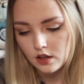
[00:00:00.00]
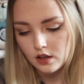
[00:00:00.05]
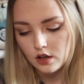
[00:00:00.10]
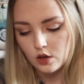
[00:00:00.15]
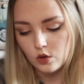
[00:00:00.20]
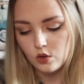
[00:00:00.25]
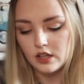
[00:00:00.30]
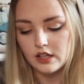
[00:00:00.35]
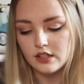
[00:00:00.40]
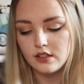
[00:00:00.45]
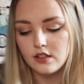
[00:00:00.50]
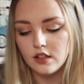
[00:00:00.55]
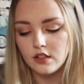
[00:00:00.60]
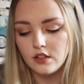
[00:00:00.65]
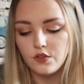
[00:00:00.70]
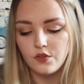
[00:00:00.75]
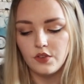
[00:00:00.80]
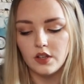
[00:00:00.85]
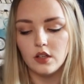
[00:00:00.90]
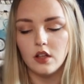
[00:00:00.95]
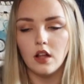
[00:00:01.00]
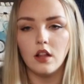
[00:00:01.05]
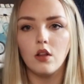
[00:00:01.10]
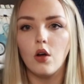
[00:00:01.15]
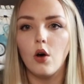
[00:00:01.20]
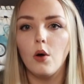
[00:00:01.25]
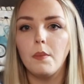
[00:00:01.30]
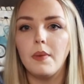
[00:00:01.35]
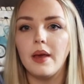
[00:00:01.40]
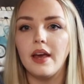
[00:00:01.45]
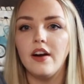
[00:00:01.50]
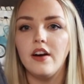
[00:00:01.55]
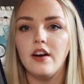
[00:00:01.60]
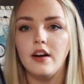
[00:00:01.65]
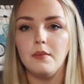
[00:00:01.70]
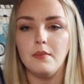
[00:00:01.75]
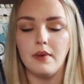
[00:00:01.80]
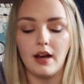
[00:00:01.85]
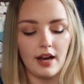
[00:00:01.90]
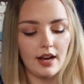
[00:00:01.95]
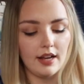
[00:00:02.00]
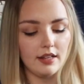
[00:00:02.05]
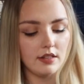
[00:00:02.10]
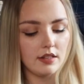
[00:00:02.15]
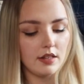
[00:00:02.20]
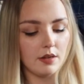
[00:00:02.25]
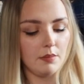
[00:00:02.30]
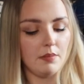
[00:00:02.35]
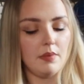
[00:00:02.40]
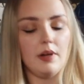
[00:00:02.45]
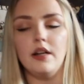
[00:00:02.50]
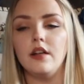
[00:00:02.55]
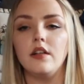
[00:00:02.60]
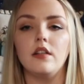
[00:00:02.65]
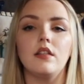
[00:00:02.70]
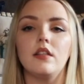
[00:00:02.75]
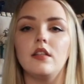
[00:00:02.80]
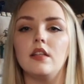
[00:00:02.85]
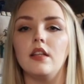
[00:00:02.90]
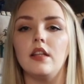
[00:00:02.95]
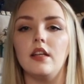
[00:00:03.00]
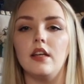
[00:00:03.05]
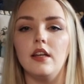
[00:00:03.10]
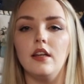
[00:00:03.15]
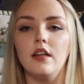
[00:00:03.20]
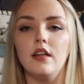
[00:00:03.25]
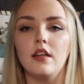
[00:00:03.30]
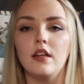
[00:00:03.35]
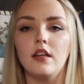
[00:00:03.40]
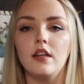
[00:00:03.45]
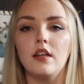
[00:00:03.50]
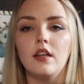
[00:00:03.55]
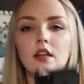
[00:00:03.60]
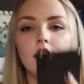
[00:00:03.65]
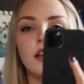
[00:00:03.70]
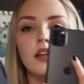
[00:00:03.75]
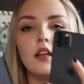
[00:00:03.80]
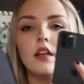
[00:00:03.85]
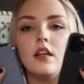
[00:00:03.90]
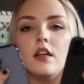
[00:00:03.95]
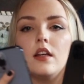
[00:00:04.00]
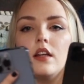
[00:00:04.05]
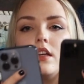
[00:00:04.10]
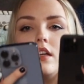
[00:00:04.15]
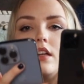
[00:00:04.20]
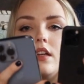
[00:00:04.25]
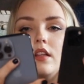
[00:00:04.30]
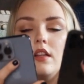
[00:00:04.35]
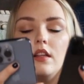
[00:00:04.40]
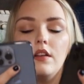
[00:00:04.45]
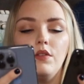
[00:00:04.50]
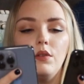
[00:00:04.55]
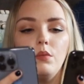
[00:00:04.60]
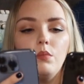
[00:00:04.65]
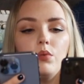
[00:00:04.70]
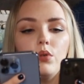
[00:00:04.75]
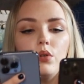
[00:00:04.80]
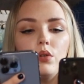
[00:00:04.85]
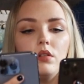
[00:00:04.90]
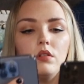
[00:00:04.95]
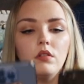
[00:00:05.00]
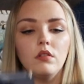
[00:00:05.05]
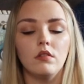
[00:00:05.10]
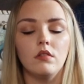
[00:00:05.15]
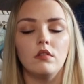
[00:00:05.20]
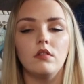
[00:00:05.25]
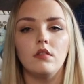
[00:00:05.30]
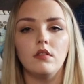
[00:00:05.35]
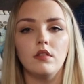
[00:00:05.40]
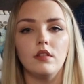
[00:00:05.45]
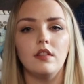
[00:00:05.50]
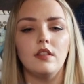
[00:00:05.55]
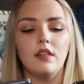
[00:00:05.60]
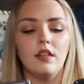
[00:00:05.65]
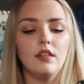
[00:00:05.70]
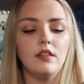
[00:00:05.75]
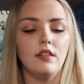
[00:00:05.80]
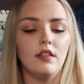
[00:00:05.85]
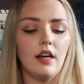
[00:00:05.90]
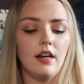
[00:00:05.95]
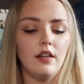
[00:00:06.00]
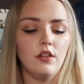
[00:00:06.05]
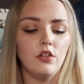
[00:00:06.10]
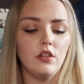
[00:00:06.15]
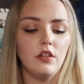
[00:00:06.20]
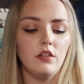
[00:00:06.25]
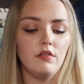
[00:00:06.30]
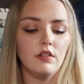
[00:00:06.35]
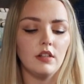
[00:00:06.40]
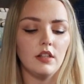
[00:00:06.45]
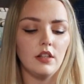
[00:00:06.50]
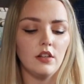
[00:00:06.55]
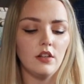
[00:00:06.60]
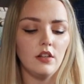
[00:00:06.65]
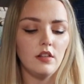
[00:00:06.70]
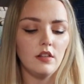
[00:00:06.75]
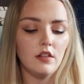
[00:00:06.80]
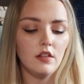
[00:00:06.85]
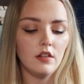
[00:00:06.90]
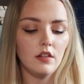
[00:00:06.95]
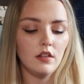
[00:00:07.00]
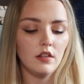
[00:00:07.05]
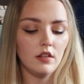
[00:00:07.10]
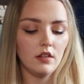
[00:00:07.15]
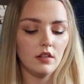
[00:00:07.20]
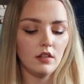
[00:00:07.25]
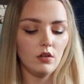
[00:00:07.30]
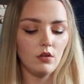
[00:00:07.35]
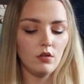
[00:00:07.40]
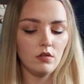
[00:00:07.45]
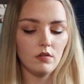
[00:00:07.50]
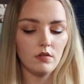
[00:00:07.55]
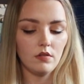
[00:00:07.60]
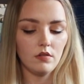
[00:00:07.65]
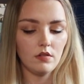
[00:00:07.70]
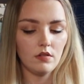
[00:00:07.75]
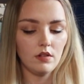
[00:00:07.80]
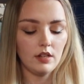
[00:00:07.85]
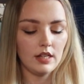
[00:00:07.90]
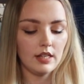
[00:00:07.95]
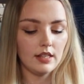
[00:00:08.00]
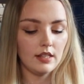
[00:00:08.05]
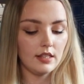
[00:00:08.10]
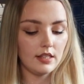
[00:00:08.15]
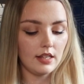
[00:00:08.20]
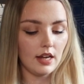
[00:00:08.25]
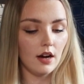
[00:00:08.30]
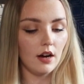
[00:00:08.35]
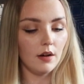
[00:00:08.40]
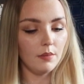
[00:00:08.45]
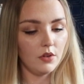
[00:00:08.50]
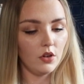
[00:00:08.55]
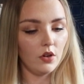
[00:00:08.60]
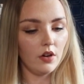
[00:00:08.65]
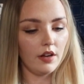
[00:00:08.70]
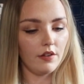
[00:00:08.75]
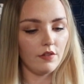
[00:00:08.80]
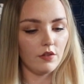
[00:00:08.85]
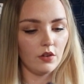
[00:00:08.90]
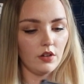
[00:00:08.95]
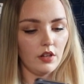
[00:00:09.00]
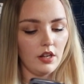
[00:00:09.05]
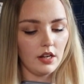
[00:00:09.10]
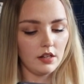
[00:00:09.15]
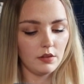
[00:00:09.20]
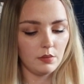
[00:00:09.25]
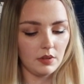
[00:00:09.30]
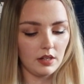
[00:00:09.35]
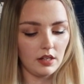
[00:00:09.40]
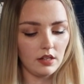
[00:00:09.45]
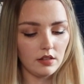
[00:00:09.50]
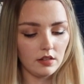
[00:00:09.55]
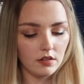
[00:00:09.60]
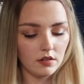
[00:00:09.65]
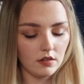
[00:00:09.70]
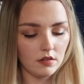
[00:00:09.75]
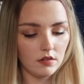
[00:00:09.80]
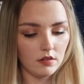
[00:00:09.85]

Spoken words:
Oh, this does feel a lot better in my hand compared to the 11 Pro. It's actually really good. Oh, set up new iPhone. Yes, please.